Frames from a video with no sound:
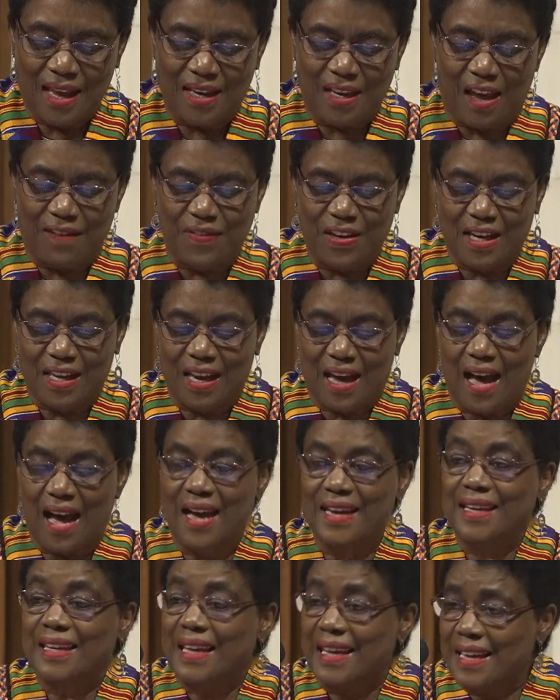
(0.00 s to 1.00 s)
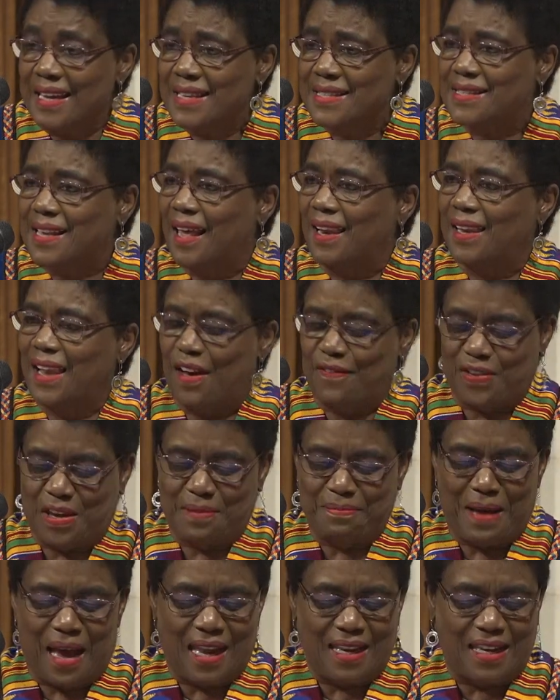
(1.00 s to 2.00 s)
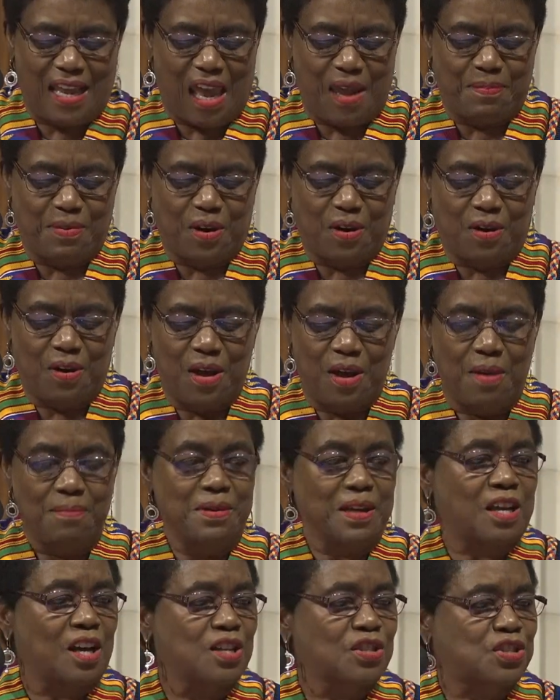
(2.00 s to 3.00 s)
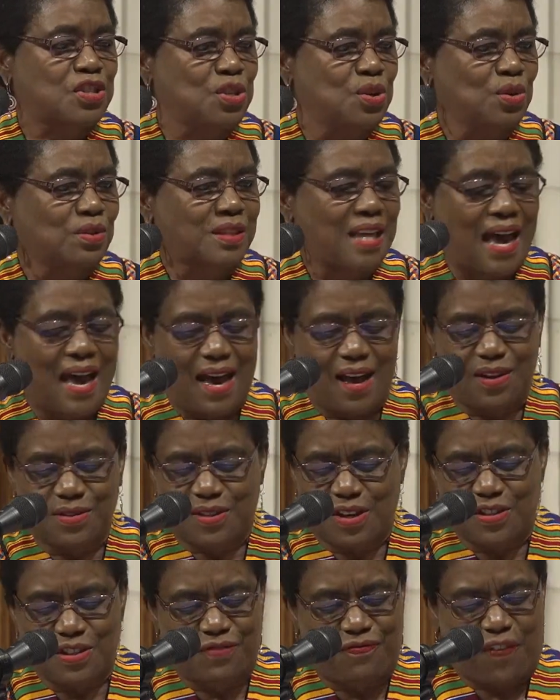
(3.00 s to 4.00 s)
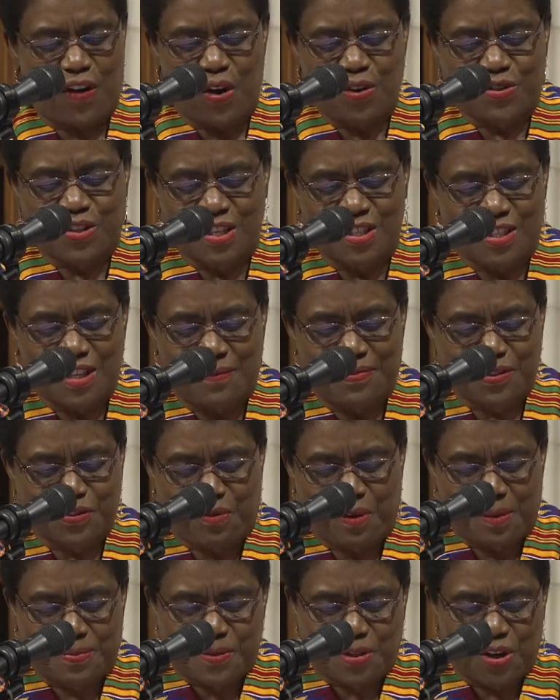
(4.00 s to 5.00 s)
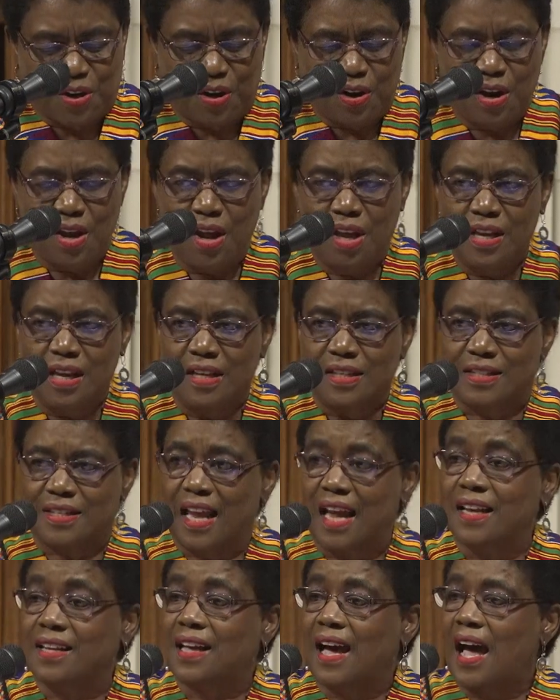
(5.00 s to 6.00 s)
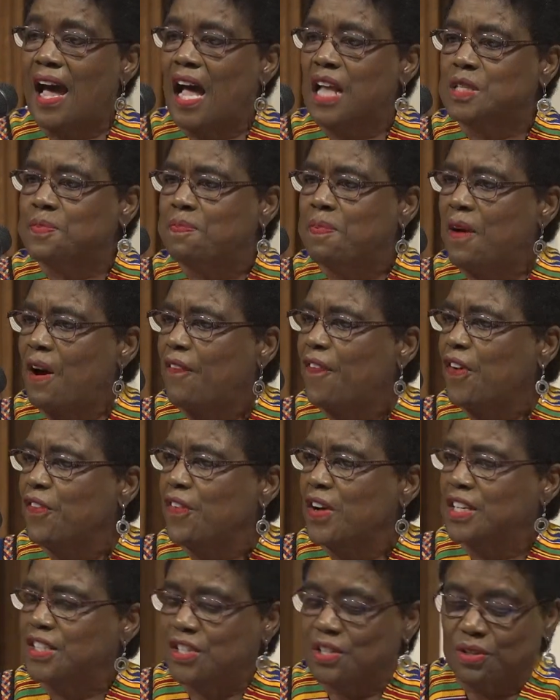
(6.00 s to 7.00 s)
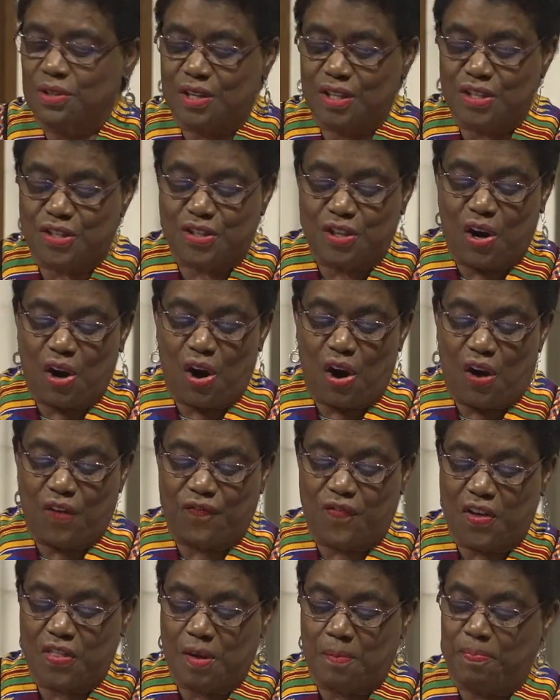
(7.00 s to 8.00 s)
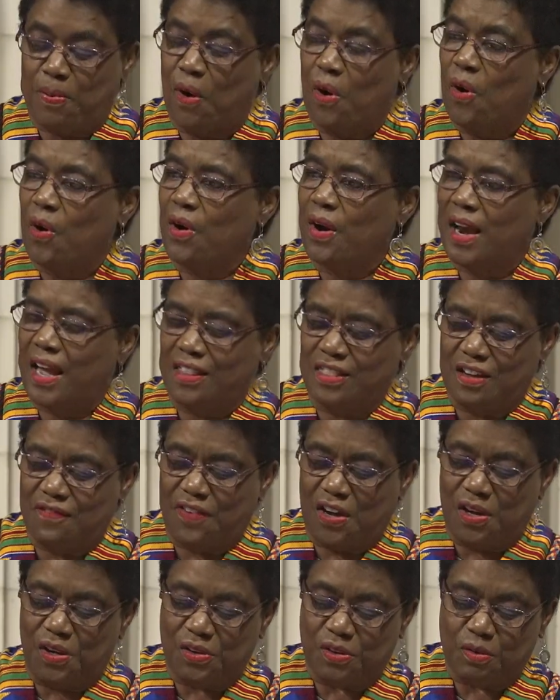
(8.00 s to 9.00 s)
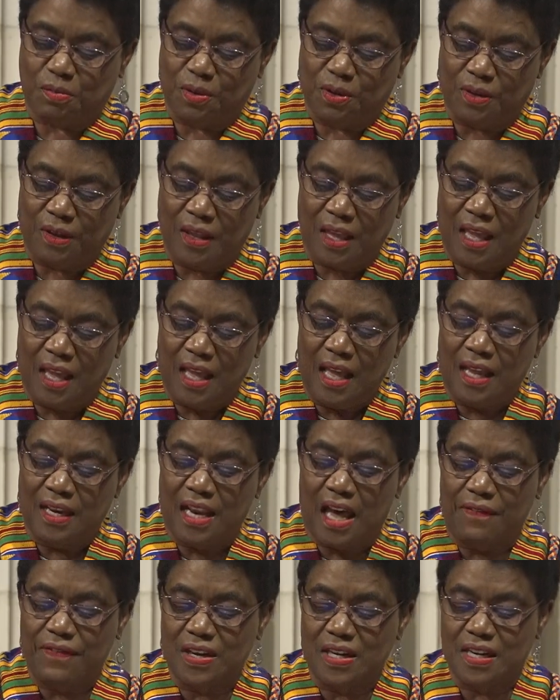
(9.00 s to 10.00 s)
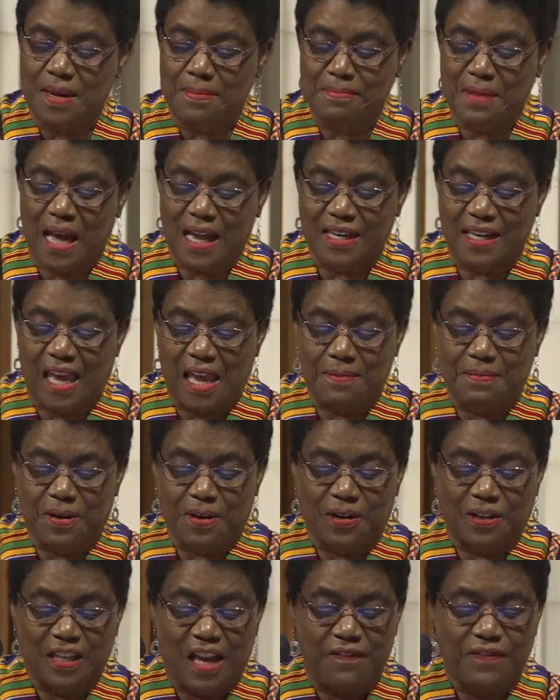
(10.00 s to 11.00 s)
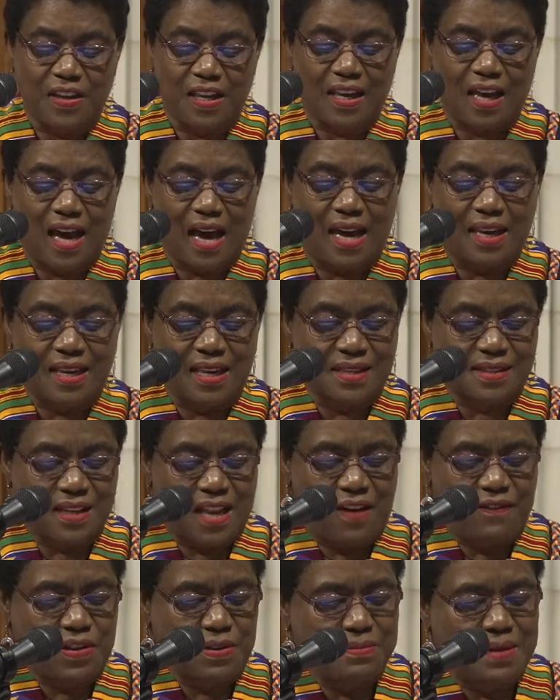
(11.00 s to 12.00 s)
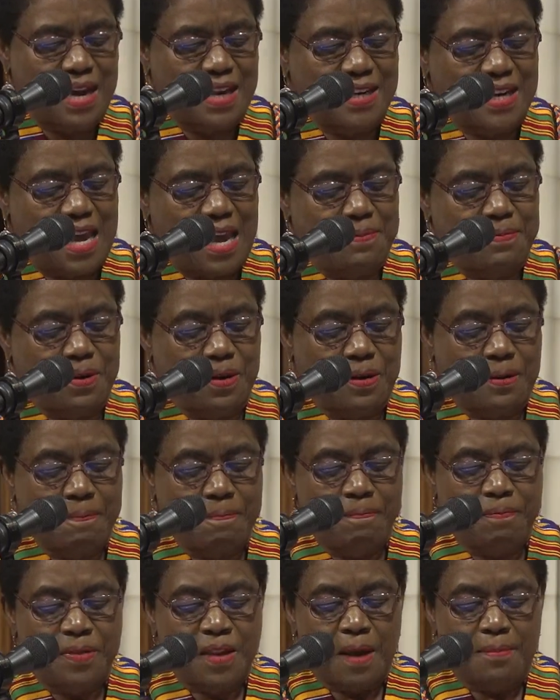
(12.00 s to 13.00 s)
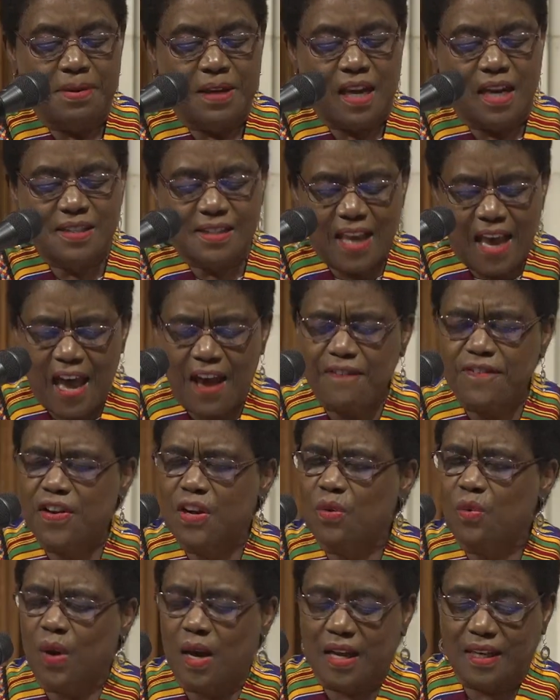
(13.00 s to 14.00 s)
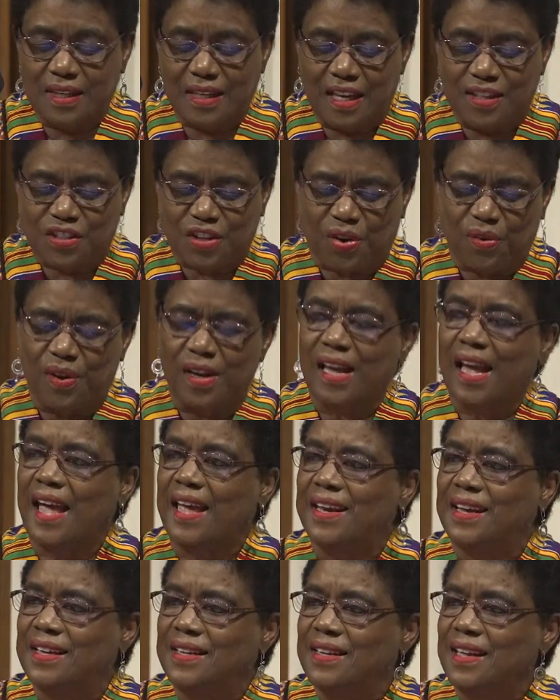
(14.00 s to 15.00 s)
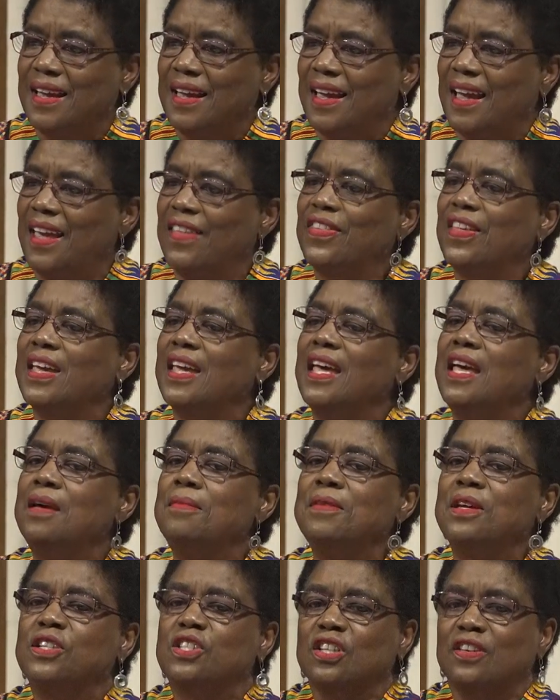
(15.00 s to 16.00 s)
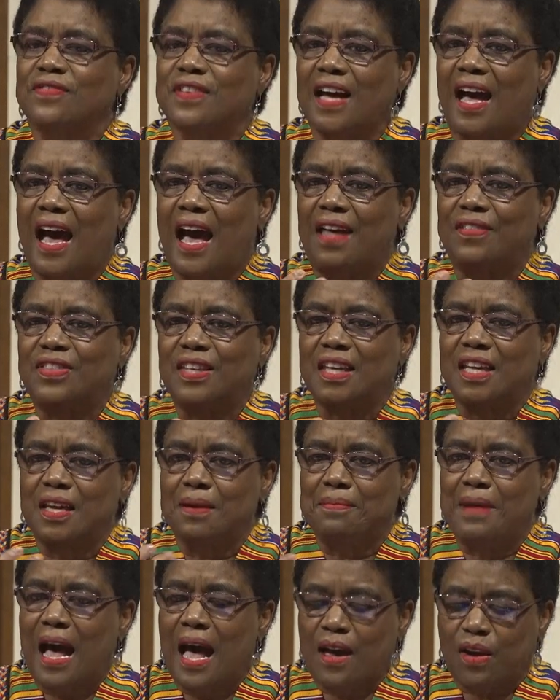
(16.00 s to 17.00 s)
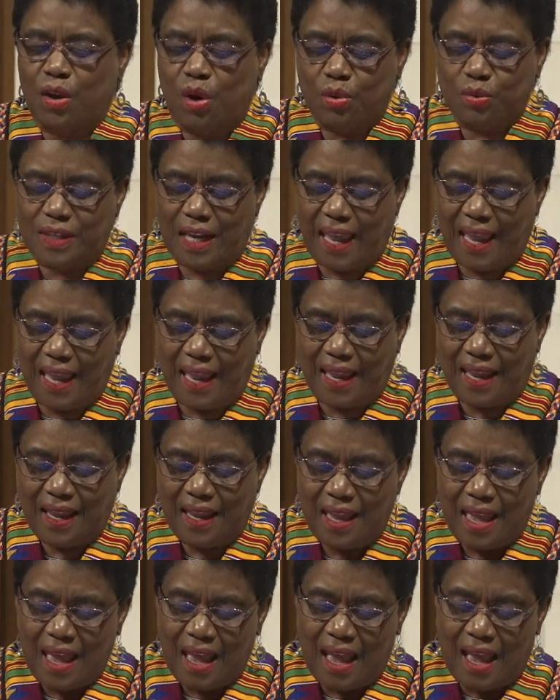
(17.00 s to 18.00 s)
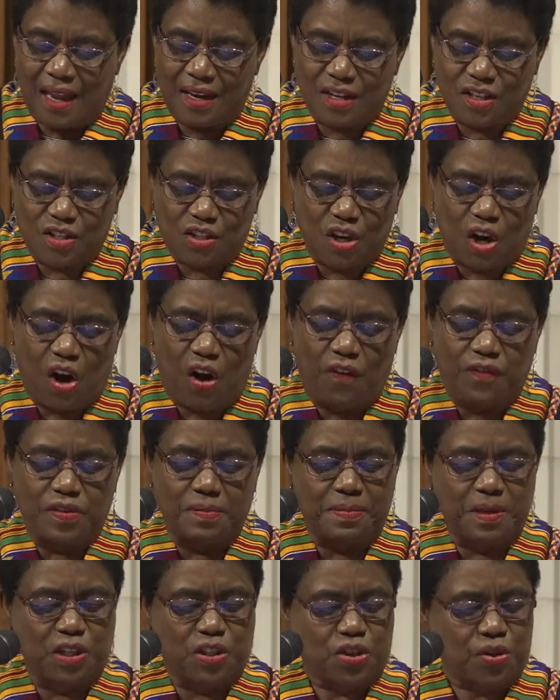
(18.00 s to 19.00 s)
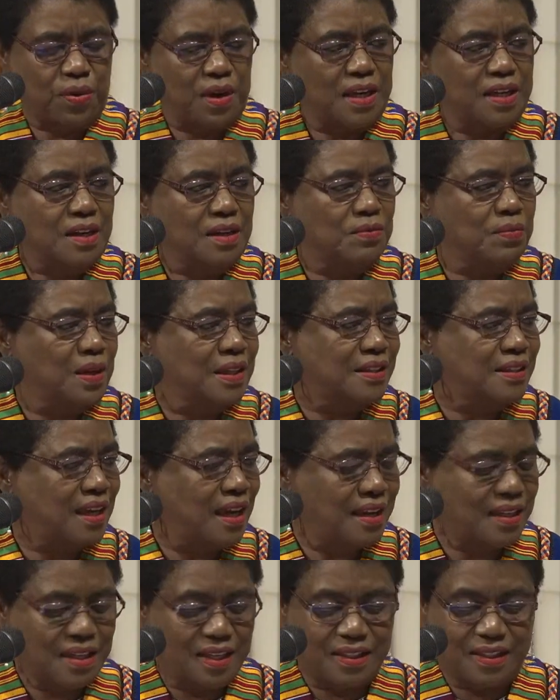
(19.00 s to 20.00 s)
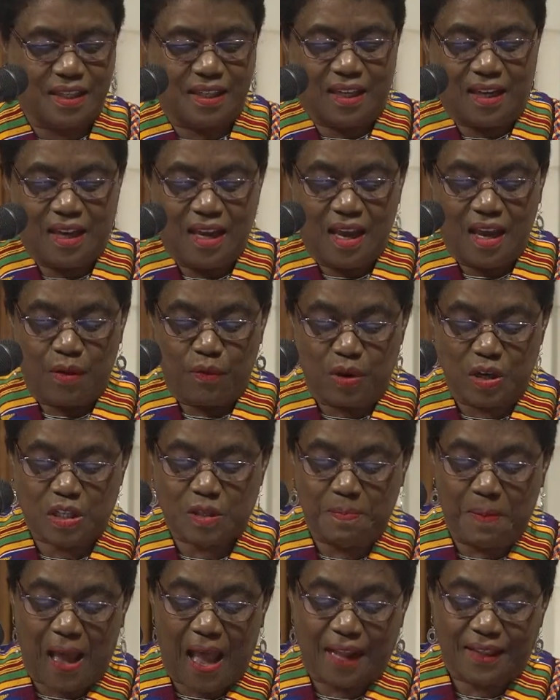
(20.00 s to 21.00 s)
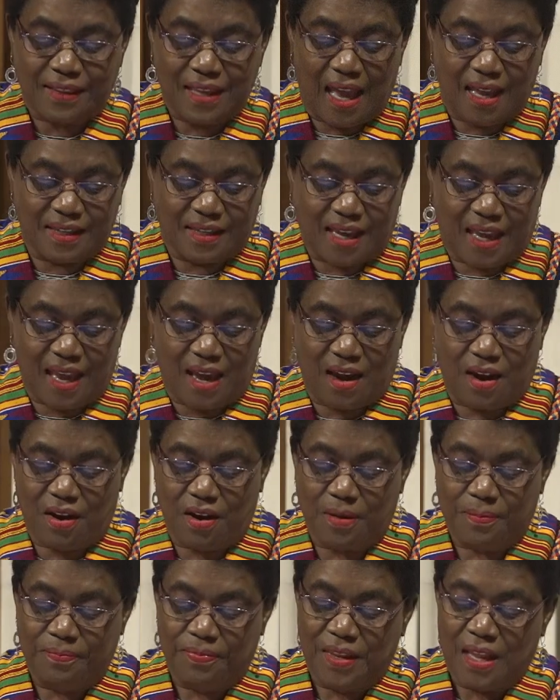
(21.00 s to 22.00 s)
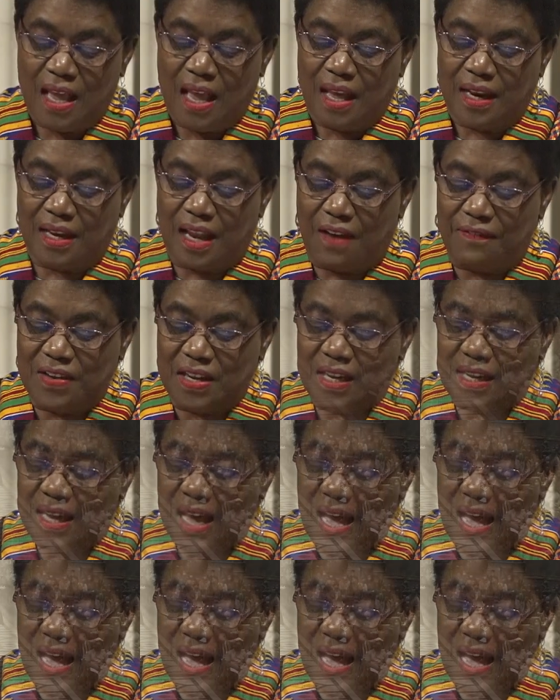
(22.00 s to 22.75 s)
Loving God is loving my neighbor because 2,000 verses of scripture state God's preferential concern for the poor and the vulnerable. Loving my neighbor, loving God is loving my neighbor because everyone is created in the image of God, the imago Dei, and deserve to be treated with dignity, respect, and care. Loving